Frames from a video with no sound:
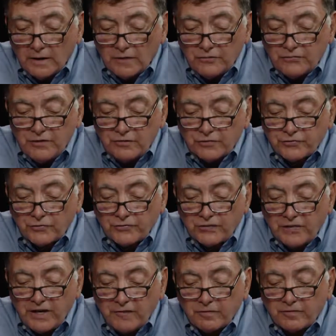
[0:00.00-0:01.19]
Senior Associate
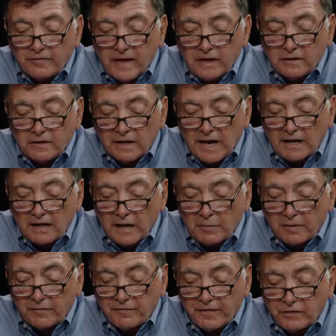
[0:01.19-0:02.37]
Dean for Faculty and
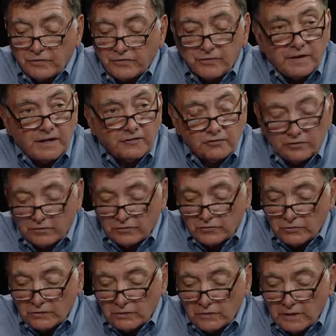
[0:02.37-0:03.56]
Academic Affairs in the Engineering
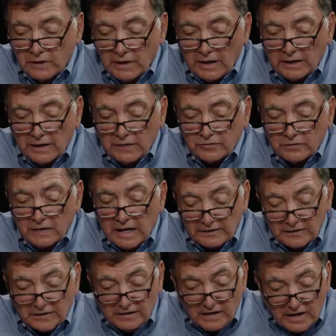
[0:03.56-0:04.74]
School, and as an
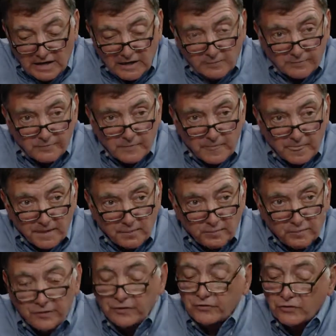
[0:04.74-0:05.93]
acting Dean.
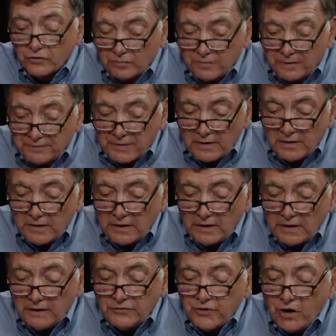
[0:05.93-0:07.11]
Professor Goodman
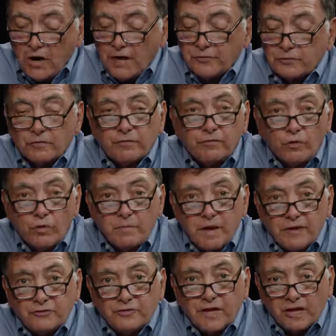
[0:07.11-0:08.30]
is the author of 4
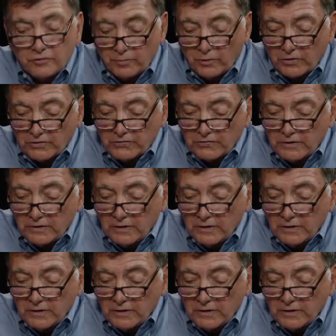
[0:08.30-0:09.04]
major textbooks,